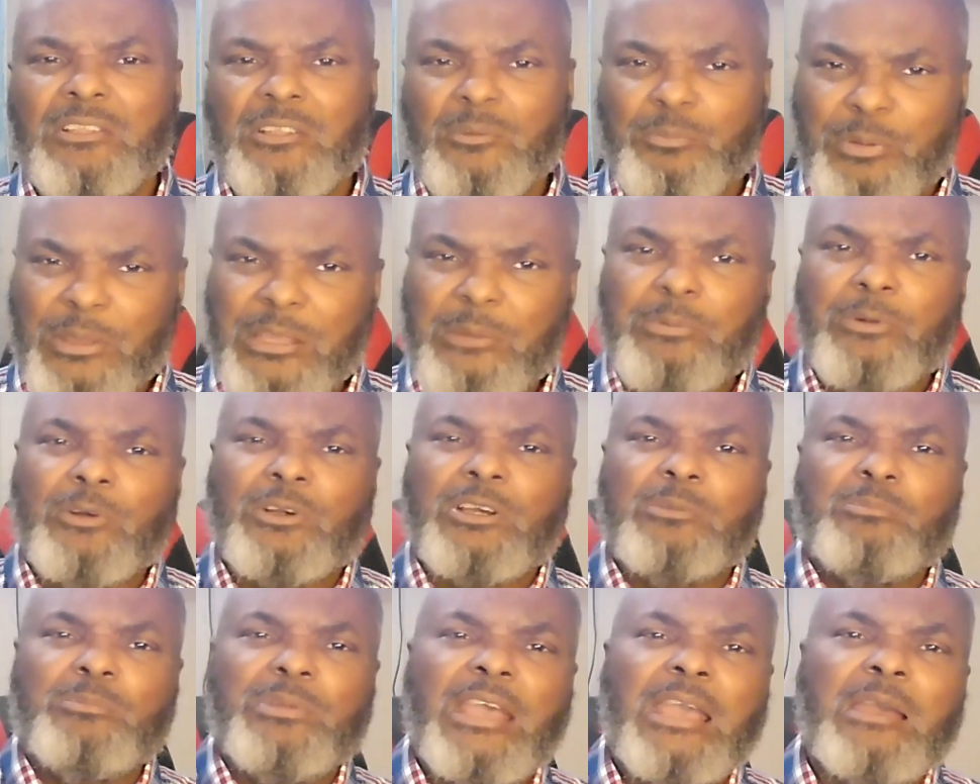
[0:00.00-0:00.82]
the people
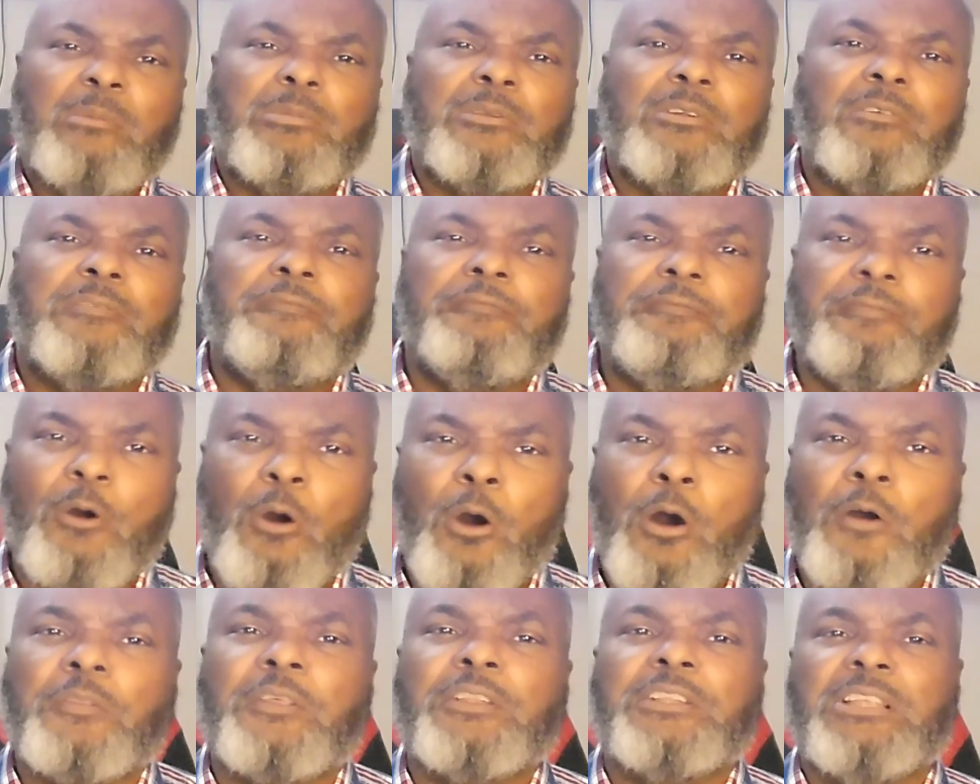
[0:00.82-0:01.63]
can be able to
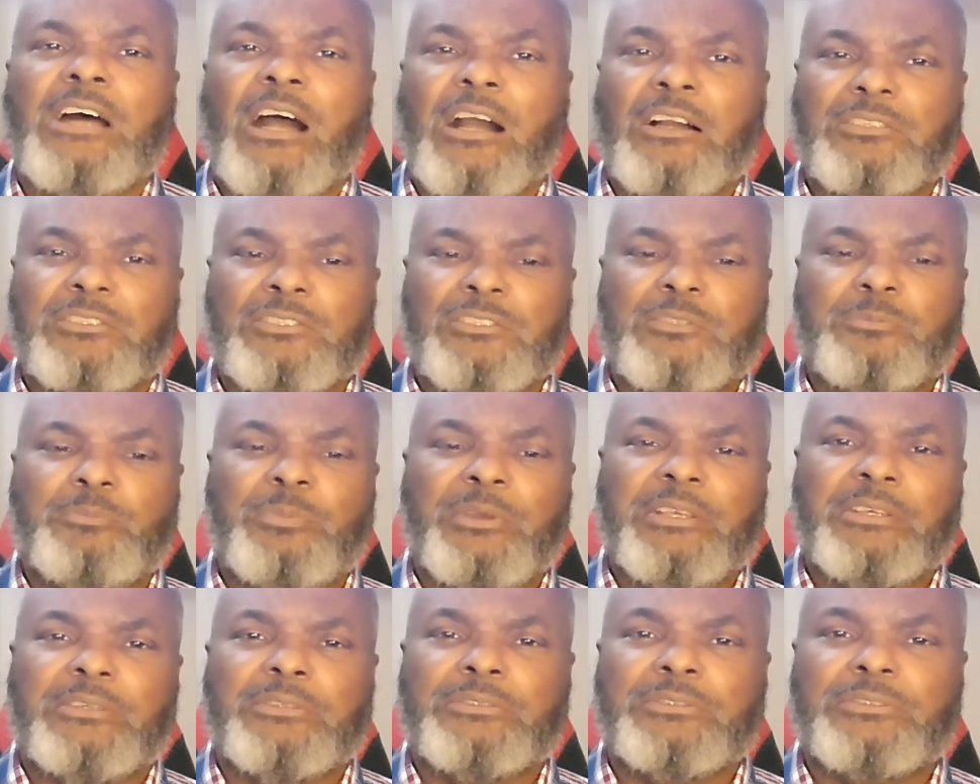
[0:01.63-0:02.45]
afford the doctor's
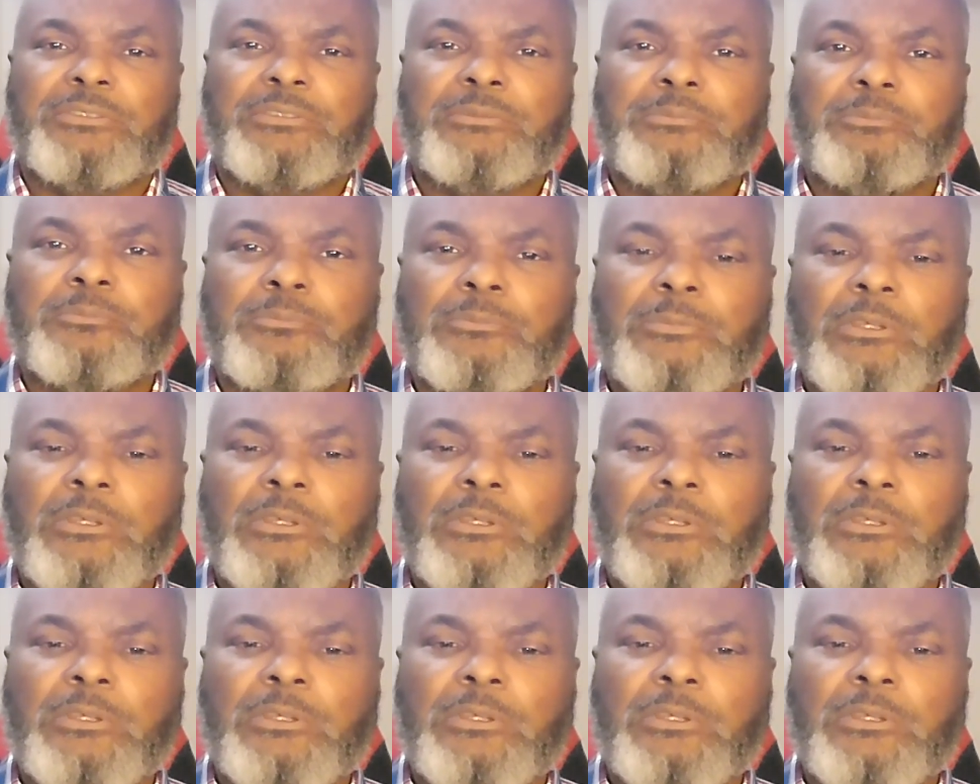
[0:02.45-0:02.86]
bills.